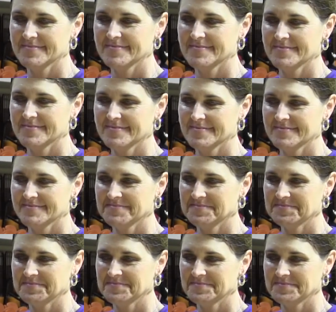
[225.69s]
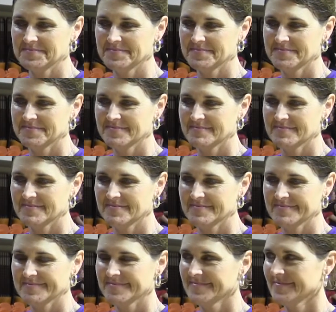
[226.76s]

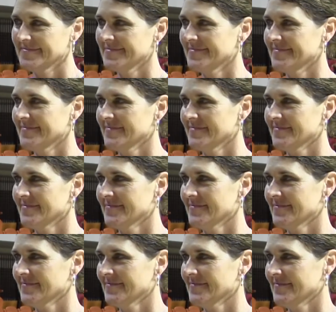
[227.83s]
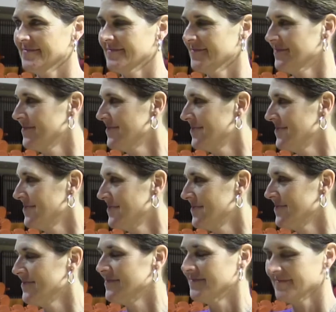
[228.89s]

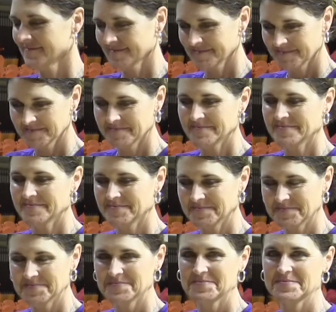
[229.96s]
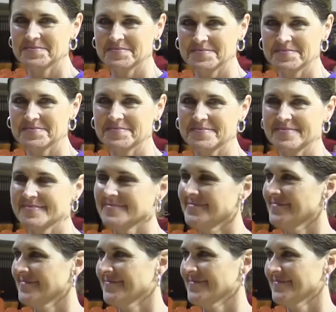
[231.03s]

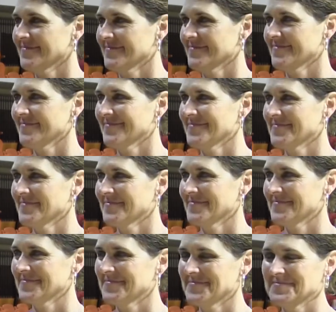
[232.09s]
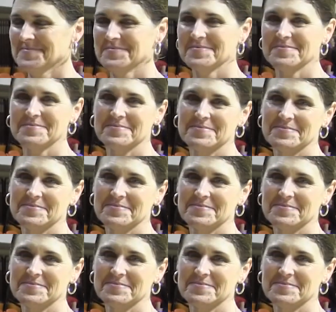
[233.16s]
[no speech]